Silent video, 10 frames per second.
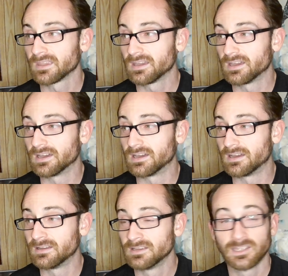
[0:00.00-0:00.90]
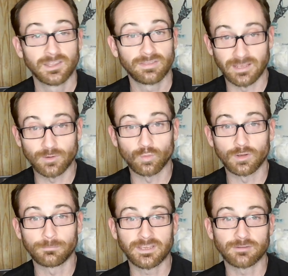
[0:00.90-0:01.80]
There will
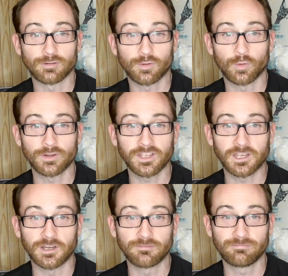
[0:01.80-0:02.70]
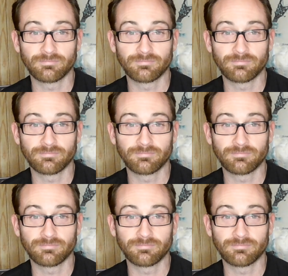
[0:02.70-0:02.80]
be a recording of